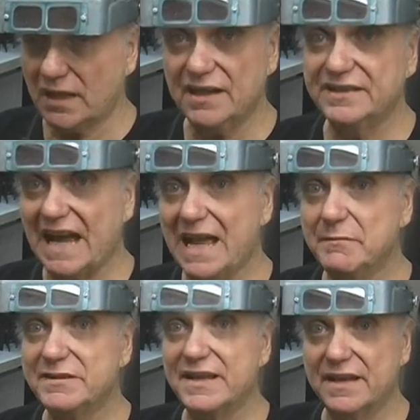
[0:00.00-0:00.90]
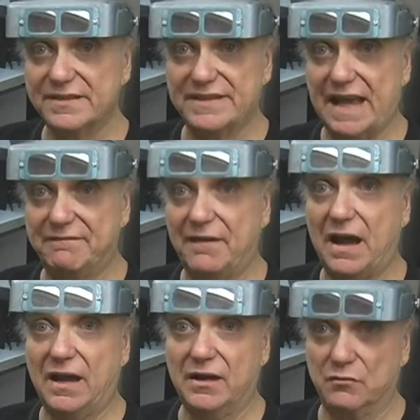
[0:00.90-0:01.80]
Diamonds,
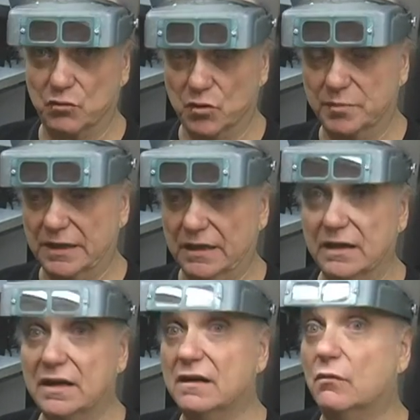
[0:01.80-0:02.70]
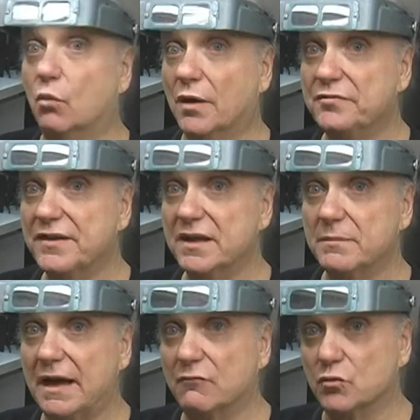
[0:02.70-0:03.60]
sapphire, and ruby. One thing
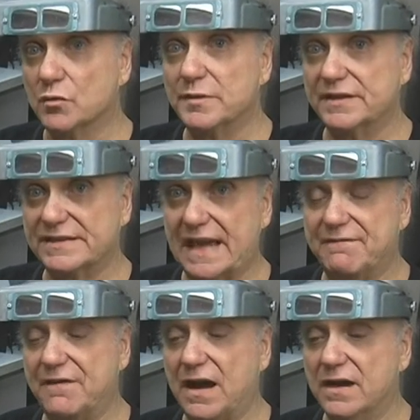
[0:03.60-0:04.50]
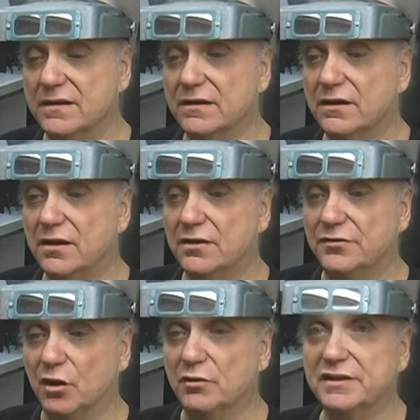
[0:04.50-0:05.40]
about ruby and sapphire,
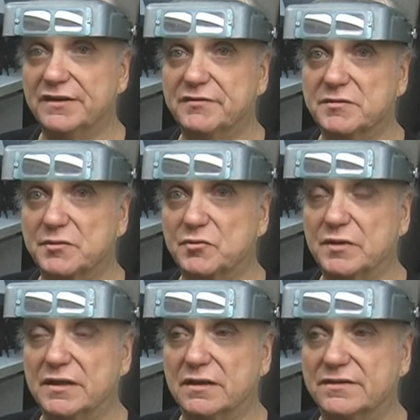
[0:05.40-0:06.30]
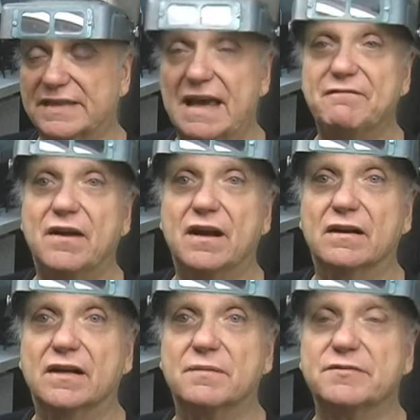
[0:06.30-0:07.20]
the only difference between sapphire
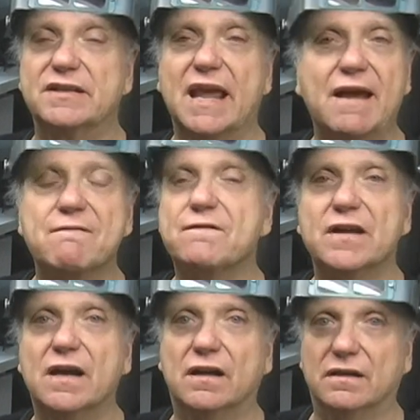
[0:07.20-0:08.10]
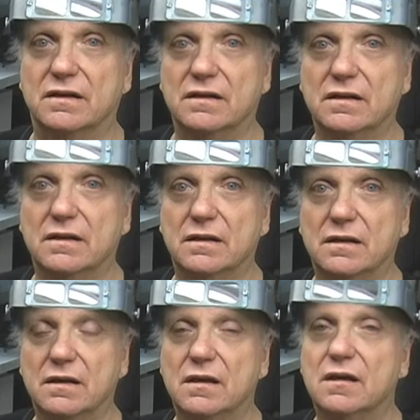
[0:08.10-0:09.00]
comes in every color
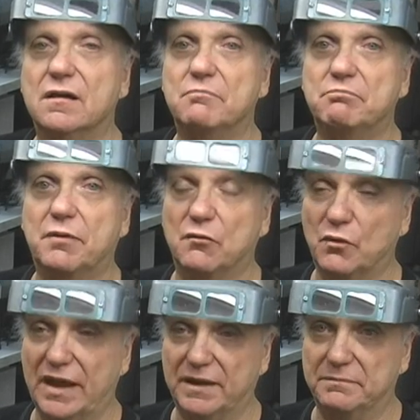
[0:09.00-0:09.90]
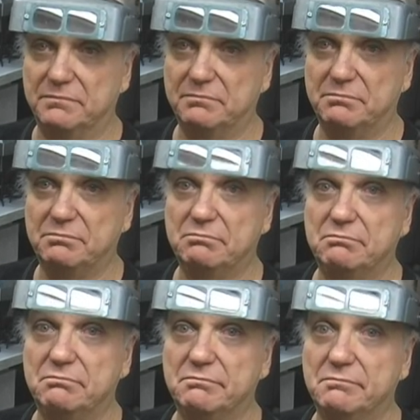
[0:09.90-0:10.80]
but red.
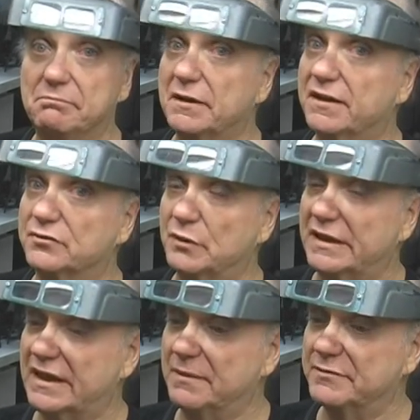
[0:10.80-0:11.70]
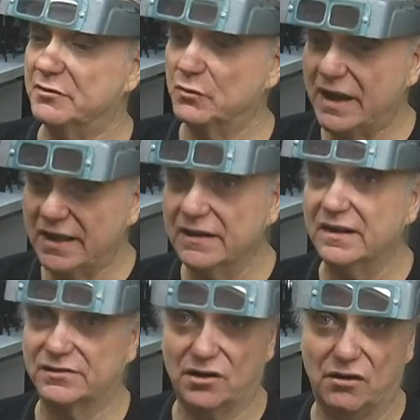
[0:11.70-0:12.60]
Because when it comes in red,
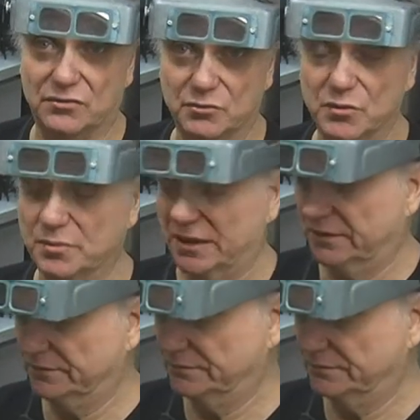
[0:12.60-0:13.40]
it's called a ruby.